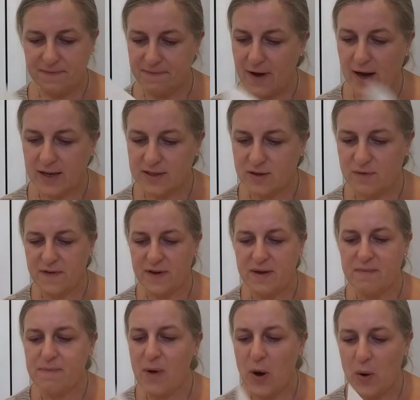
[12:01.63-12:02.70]
fond
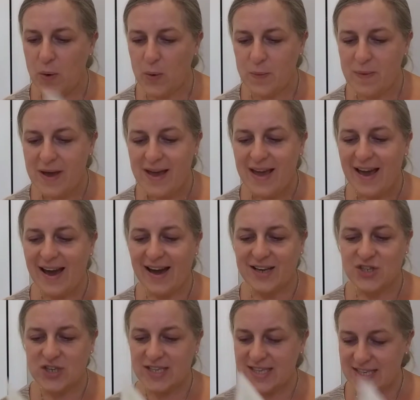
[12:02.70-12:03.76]
a poem, I
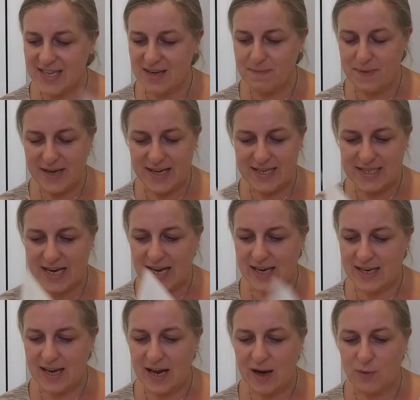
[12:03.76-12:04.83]
just skip it
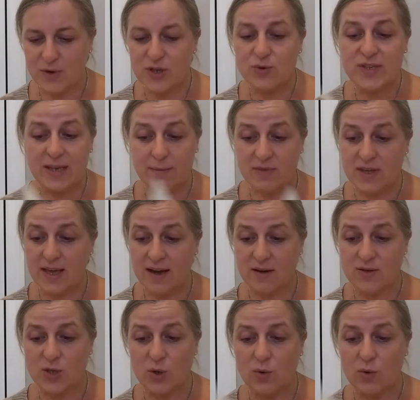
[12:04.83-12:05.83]
and we do something else.